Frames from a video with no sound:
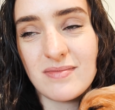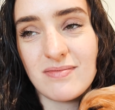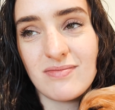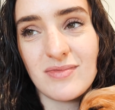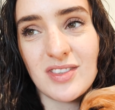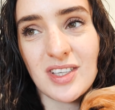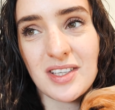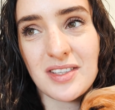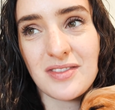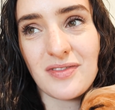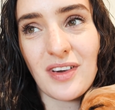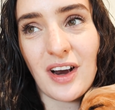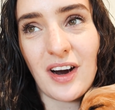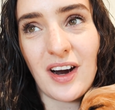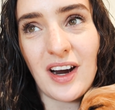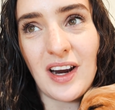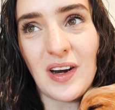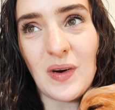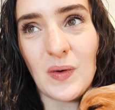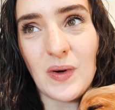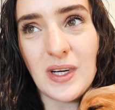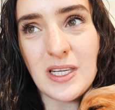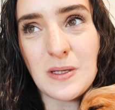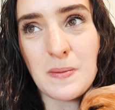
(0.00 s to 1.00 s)
just very
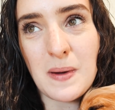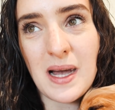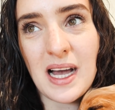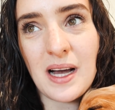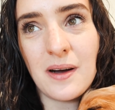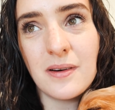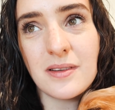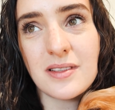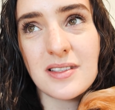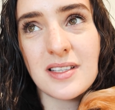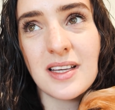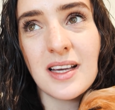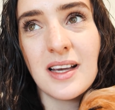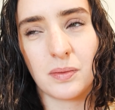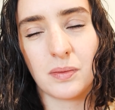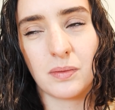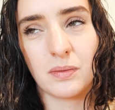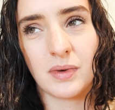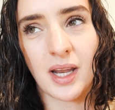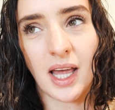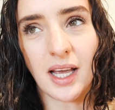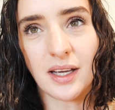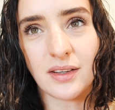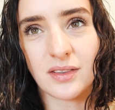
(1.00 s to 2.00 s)
annoyed about.
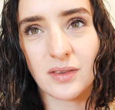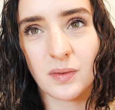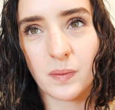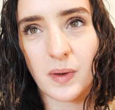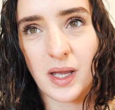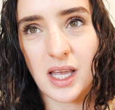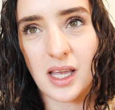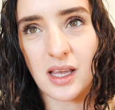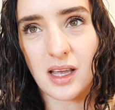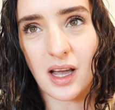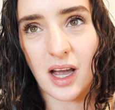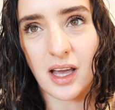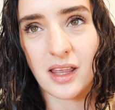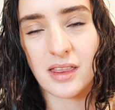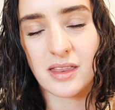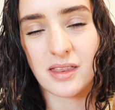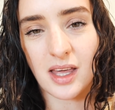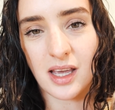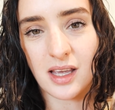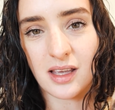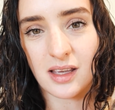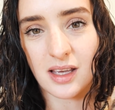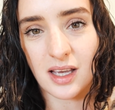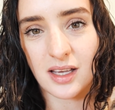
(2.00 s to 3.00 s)
Next week, I
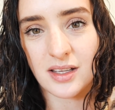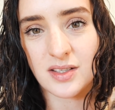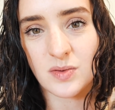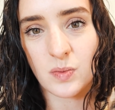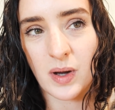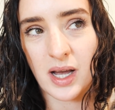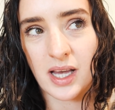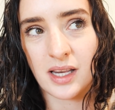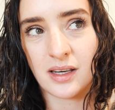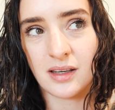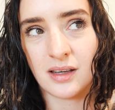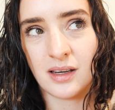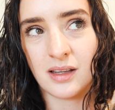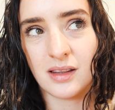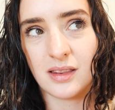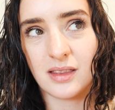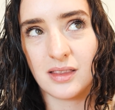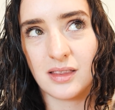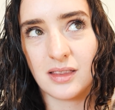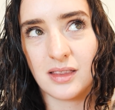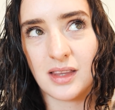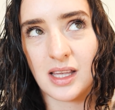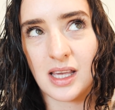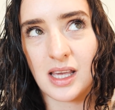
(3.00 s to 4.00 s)
think, is when
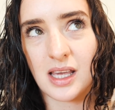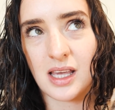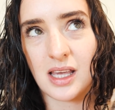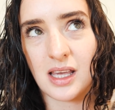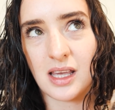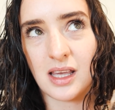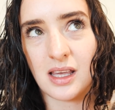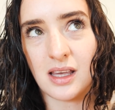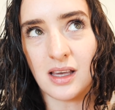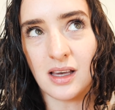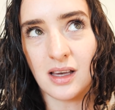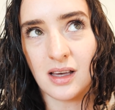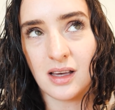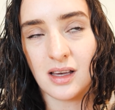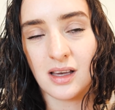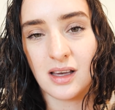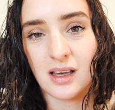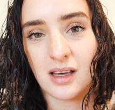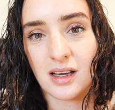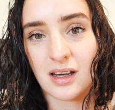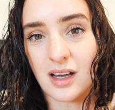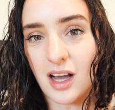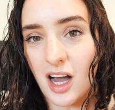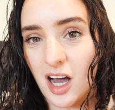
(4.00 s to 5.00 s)
the
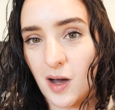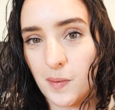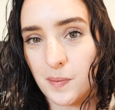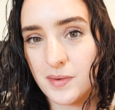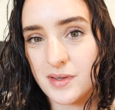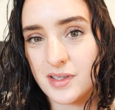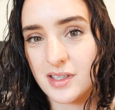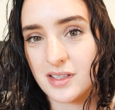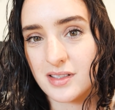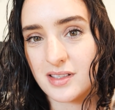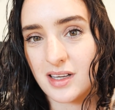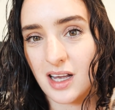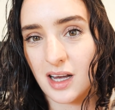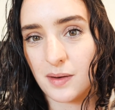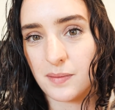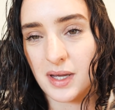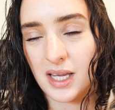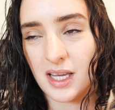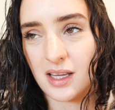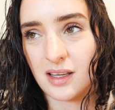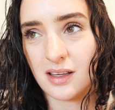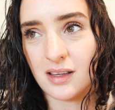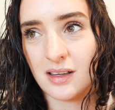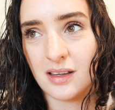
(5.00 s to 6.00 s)
carpenter's
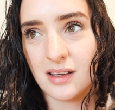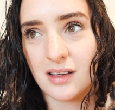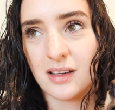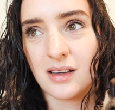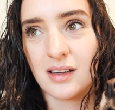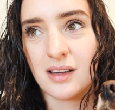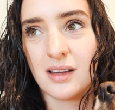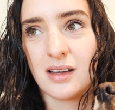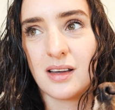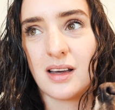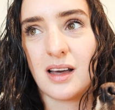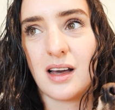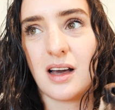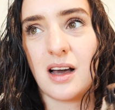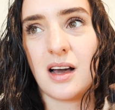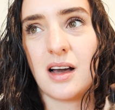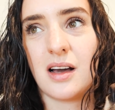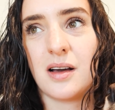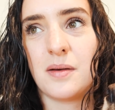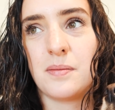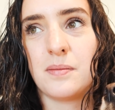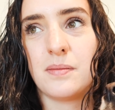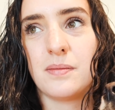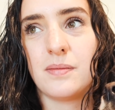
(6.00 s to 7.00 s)
coming.
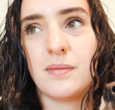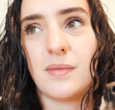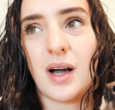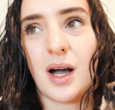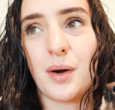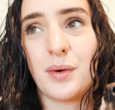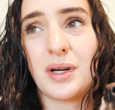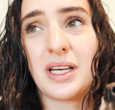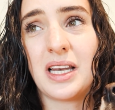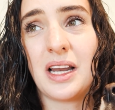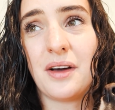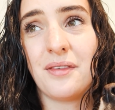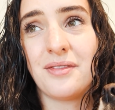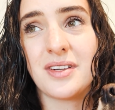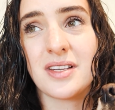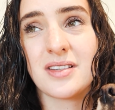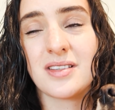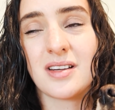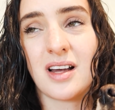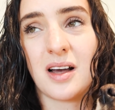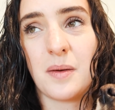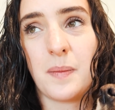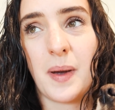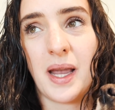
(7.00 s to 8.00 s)
I would love to
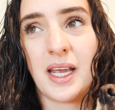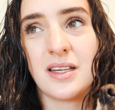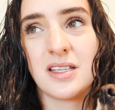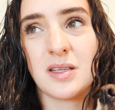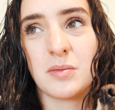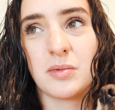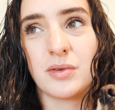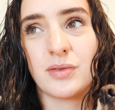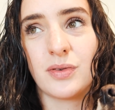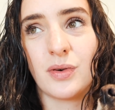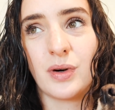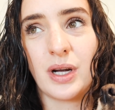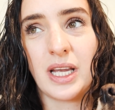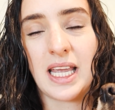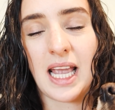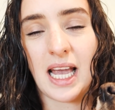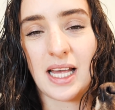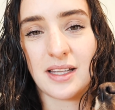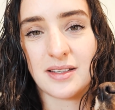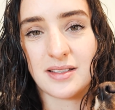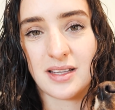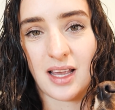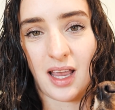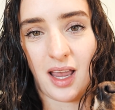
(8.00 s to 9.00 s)
start painting before he
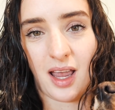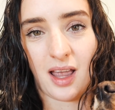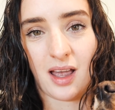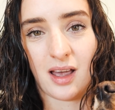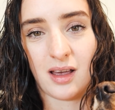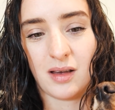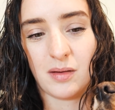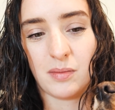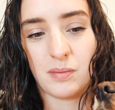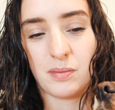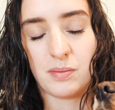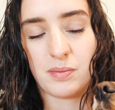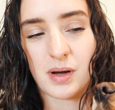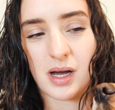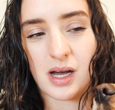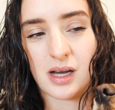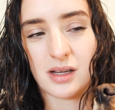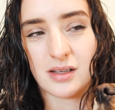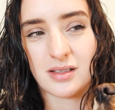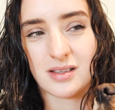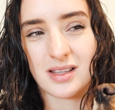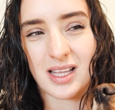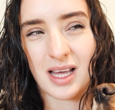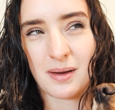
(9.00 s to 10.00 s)
gets here,
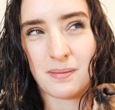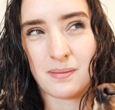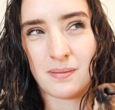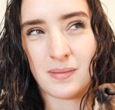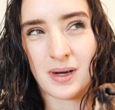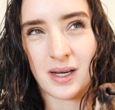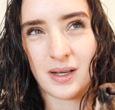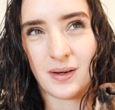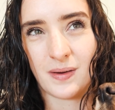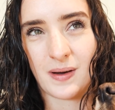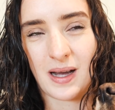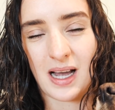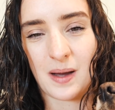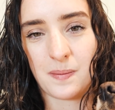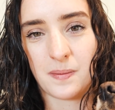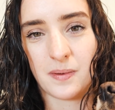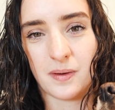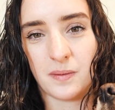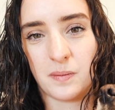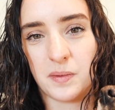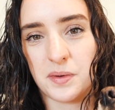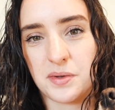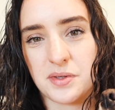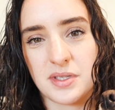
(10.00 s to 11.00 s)
but that might not
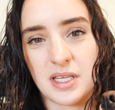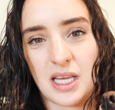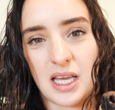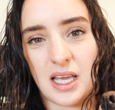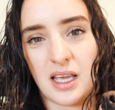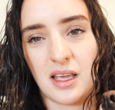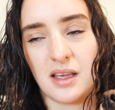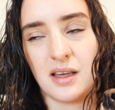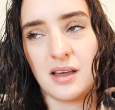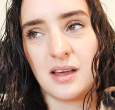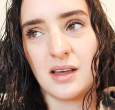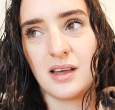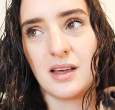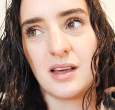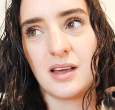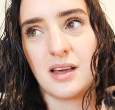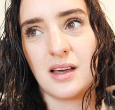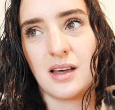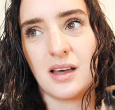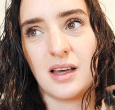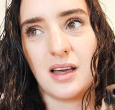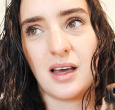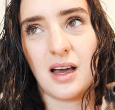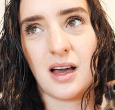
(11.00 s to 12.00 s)
happen. We'll see.
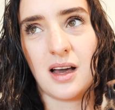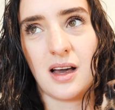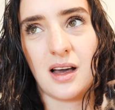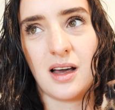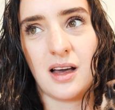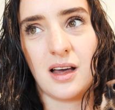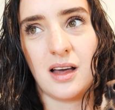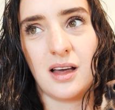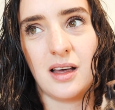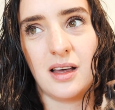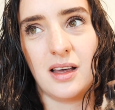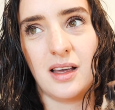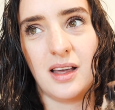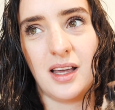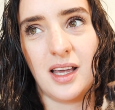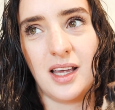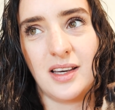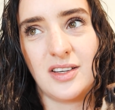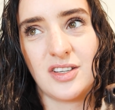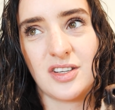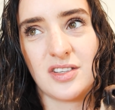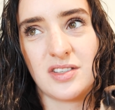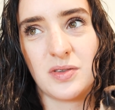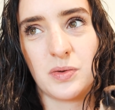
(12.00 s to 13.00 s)

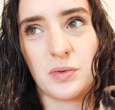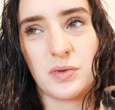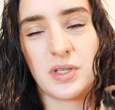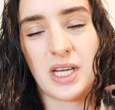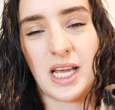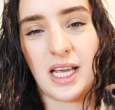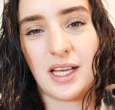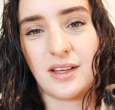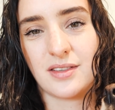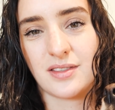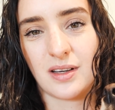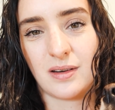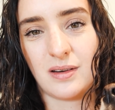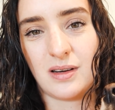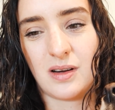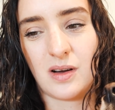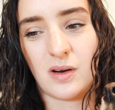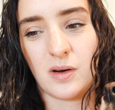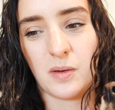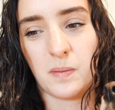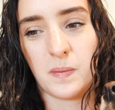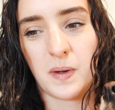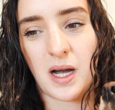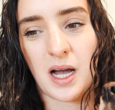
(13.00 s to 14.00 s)
It just all takes so
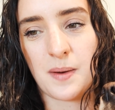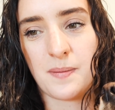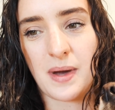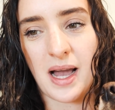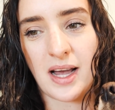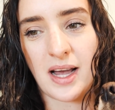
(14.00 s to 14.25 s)
long, but